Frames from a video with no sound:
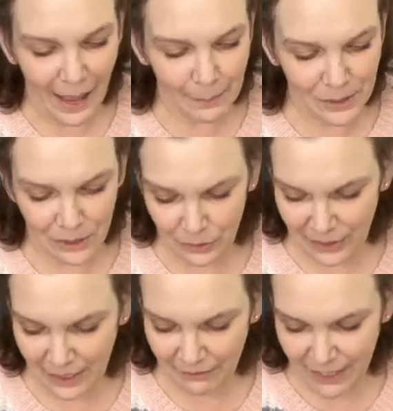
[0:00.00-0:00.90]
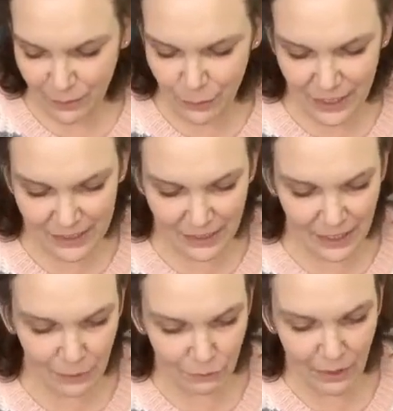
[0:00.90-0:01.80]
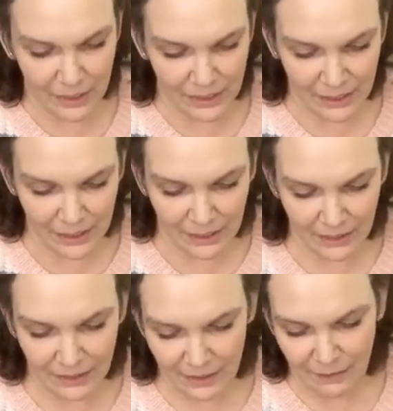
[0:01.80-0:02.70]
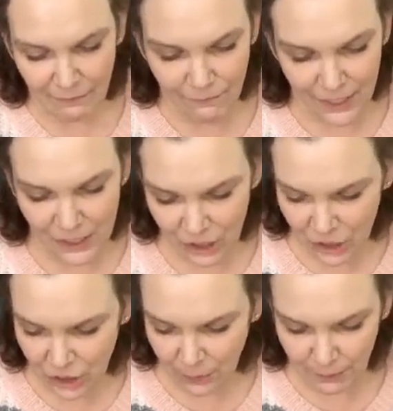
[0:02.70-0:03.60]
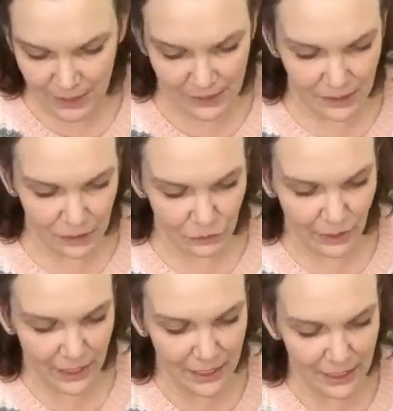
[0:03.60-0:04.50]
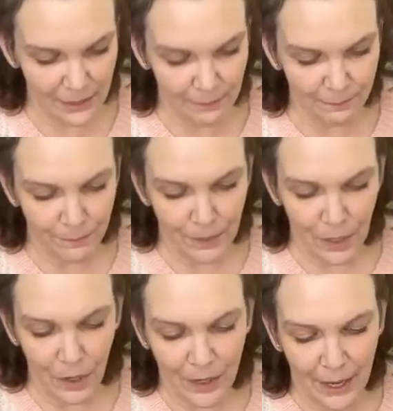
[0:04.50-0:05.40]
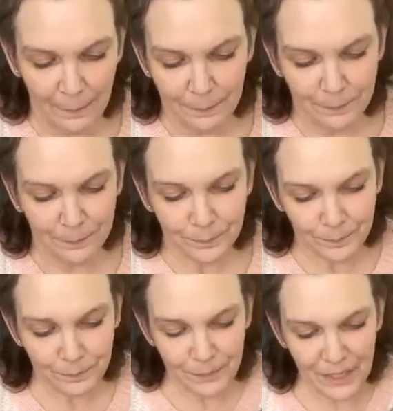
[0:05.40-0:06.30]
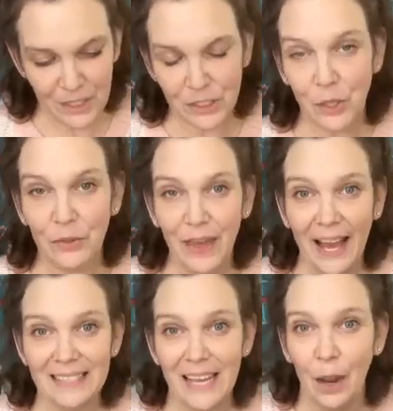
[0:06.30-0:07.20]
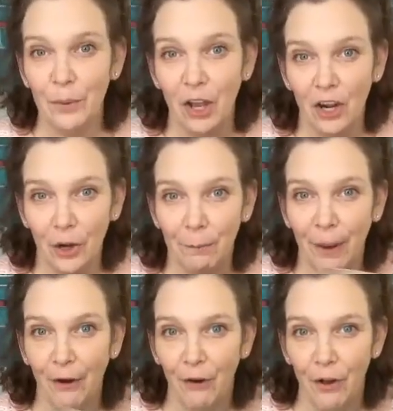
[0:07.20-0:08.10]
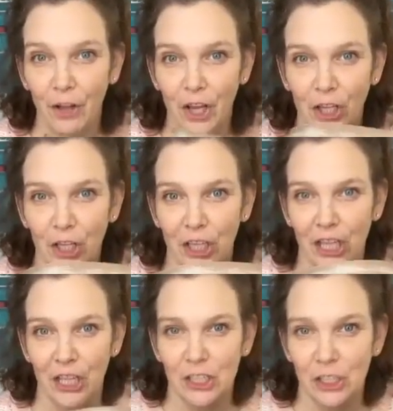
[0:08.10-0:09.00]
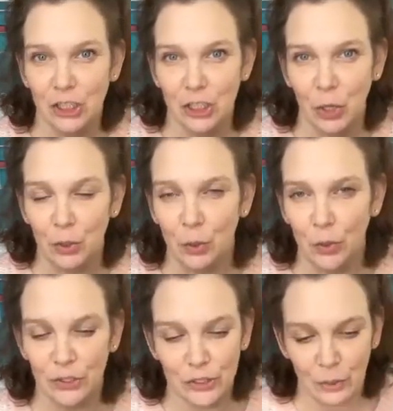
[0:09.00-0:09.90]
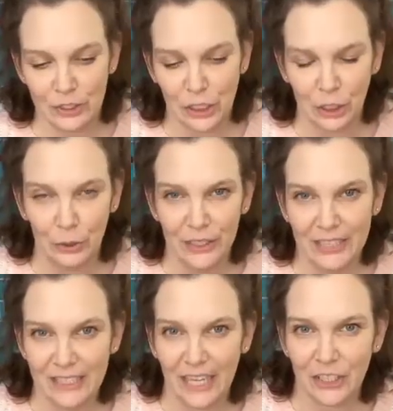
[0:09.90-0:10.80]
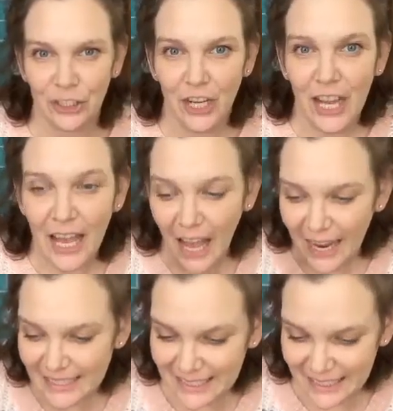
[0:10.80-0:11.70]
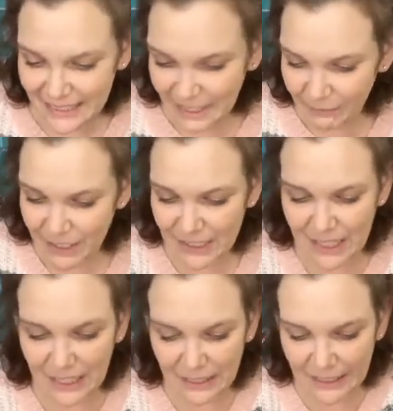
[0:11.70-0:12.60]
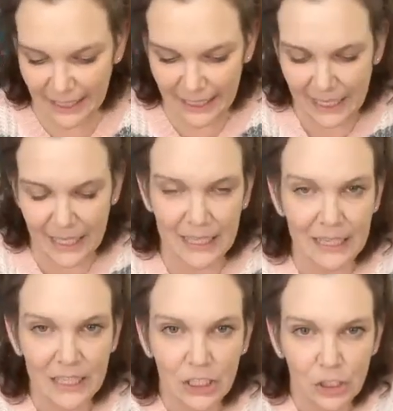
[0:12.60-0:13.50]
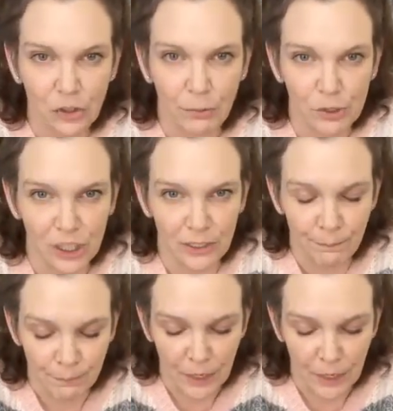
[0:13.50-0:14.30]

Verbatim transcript: absolutely love it. And who doesn't like rustic vintage pieces, right? Okay, so that's how we got our barrel looking so cool. So it's glued in the center. I did give you the link in the description